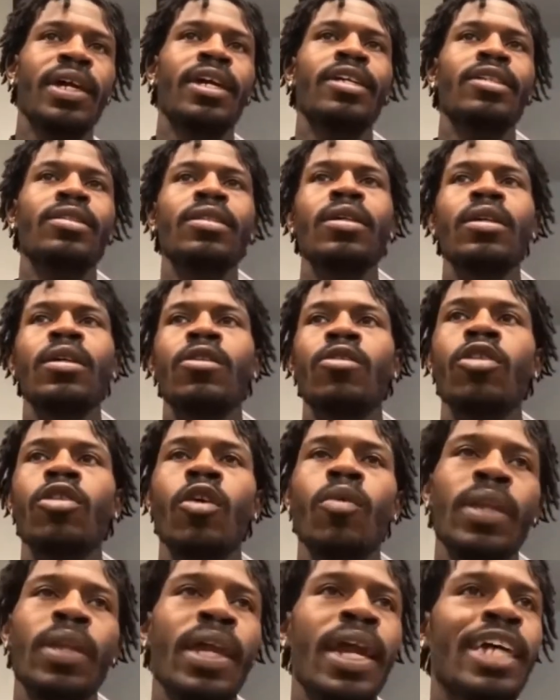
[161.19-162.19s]
you know, when they had
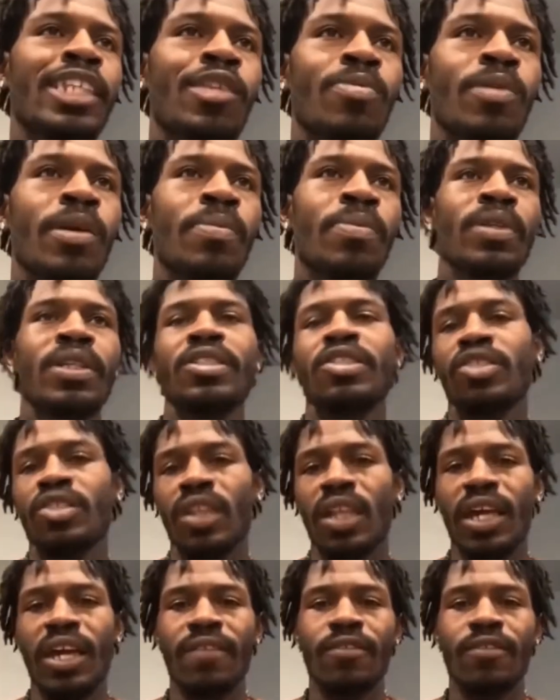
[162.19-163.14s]
the people enslaved over